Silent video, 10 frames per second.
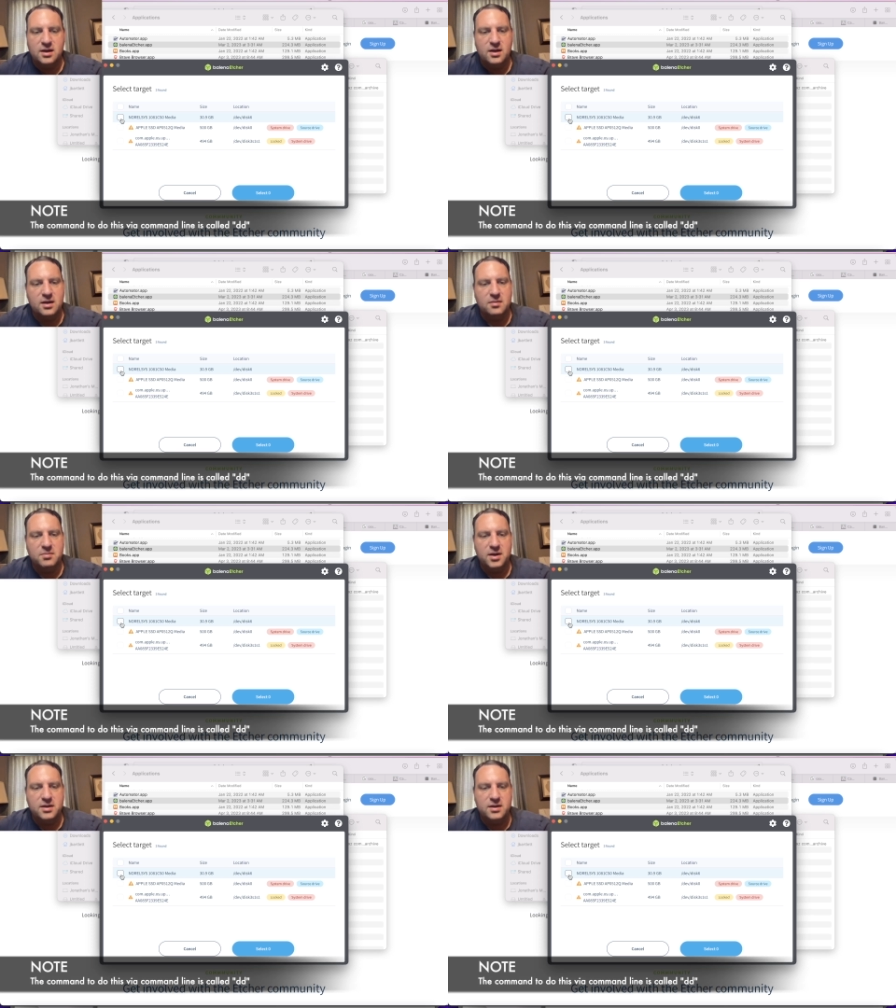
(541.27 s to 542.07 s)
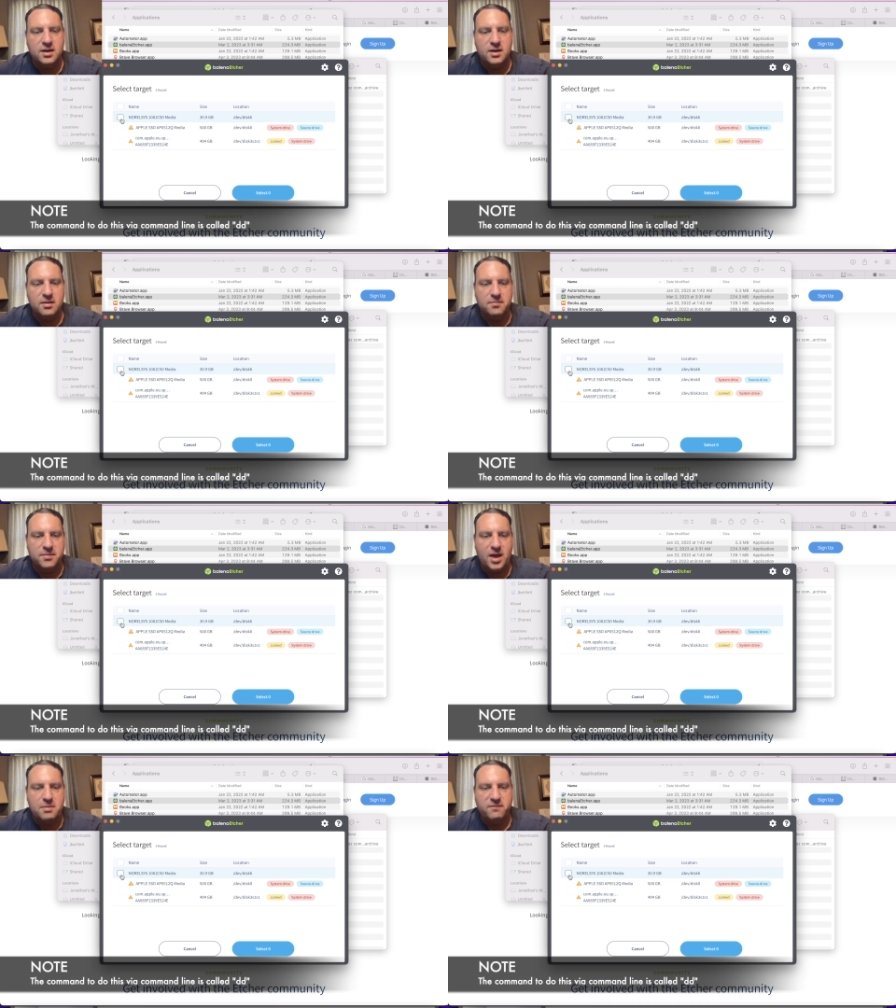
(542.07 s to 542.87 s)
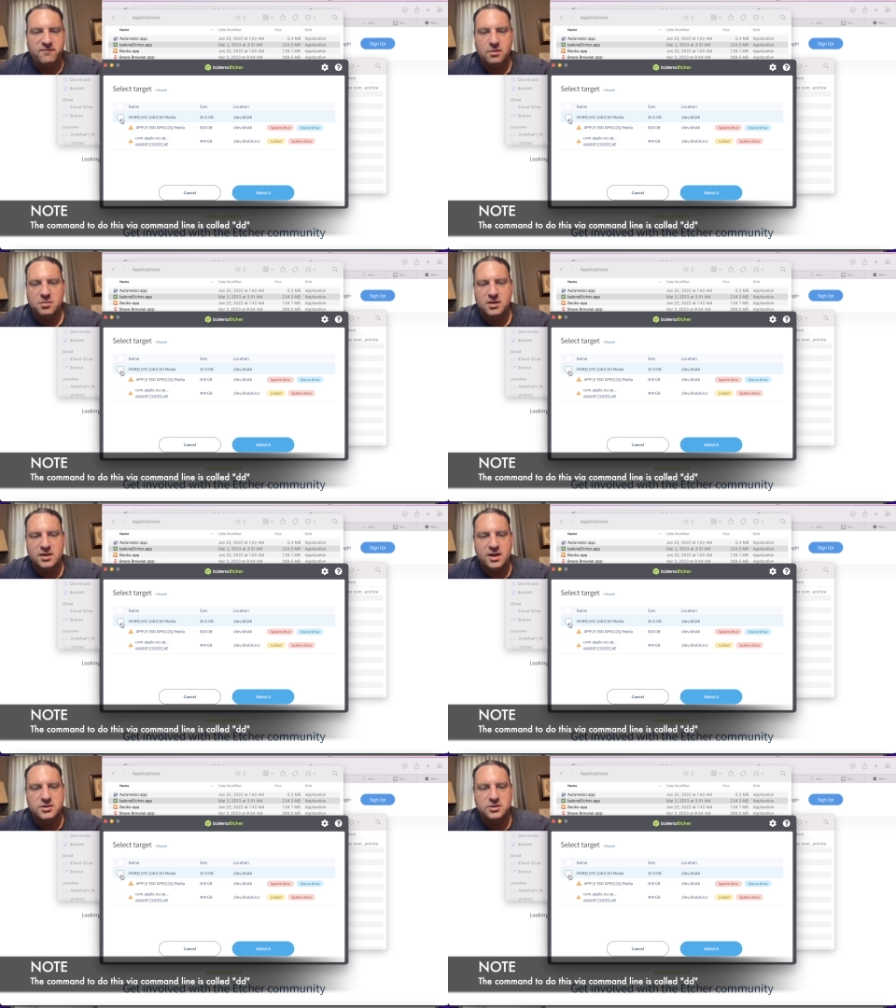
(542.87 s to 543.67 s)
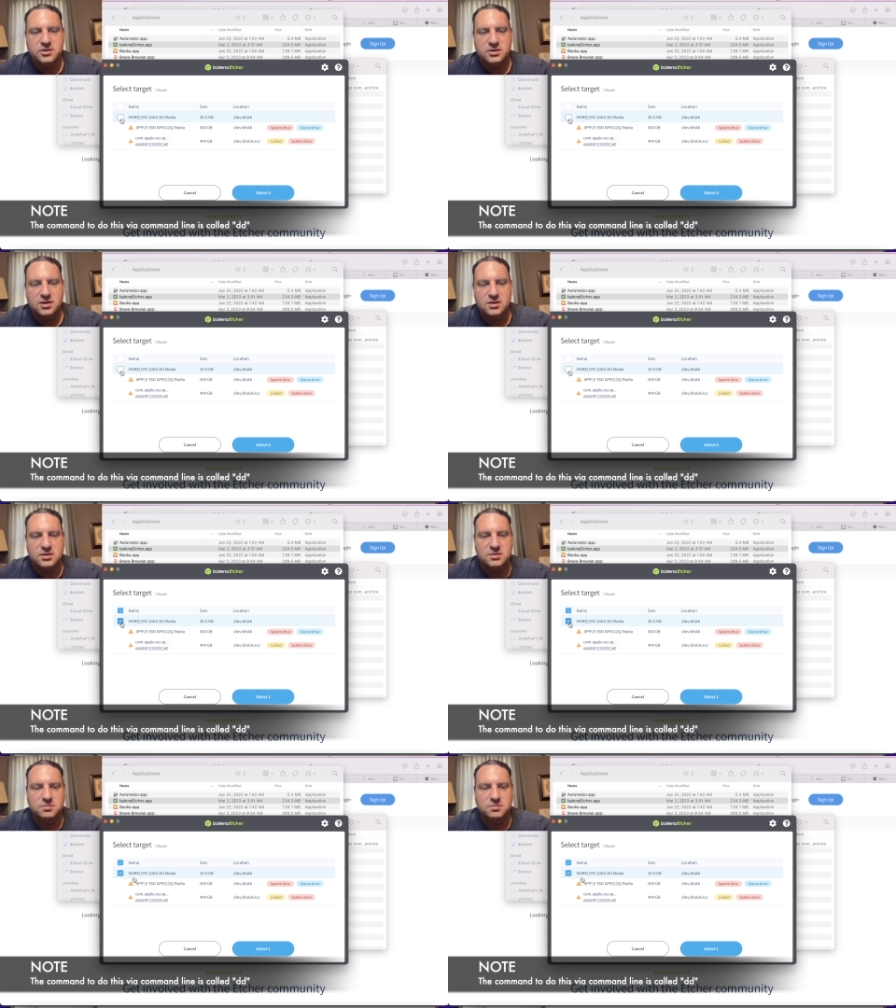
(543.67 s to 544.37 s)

uh, but um, I prefer Balena Etcher just because it's